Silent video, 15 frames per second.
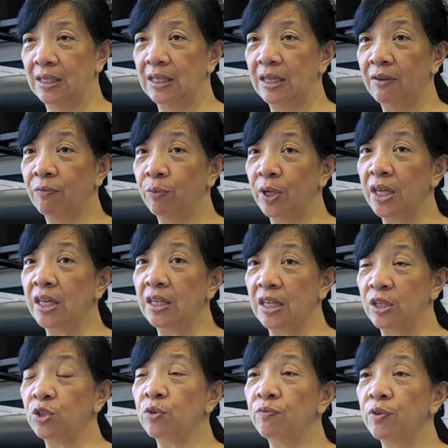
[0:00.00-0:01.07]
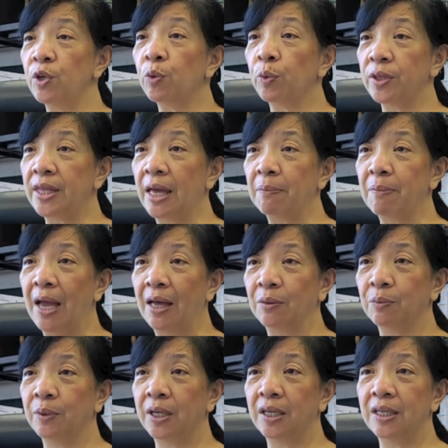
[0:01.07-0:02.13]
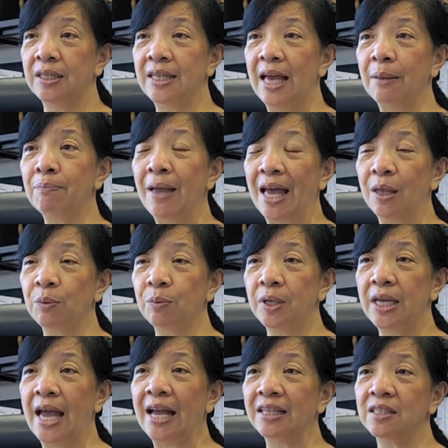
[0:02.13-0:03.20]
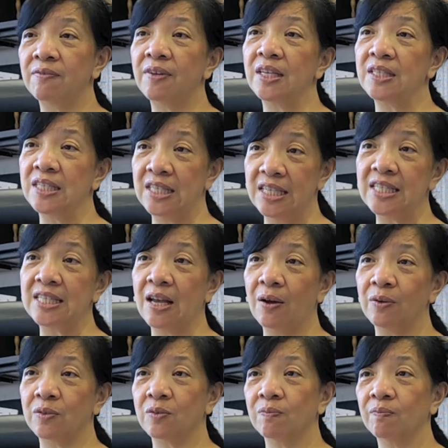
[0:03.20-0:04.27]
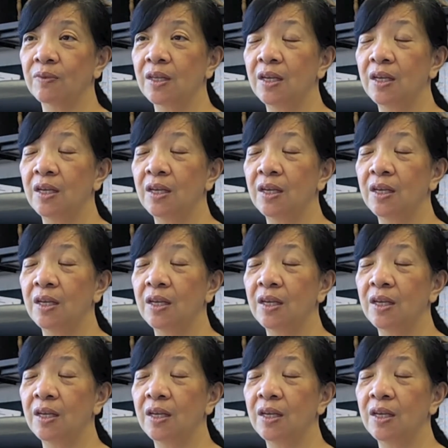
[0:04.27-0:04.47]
if we can interfere with that pathway. And that pathway activates T cells.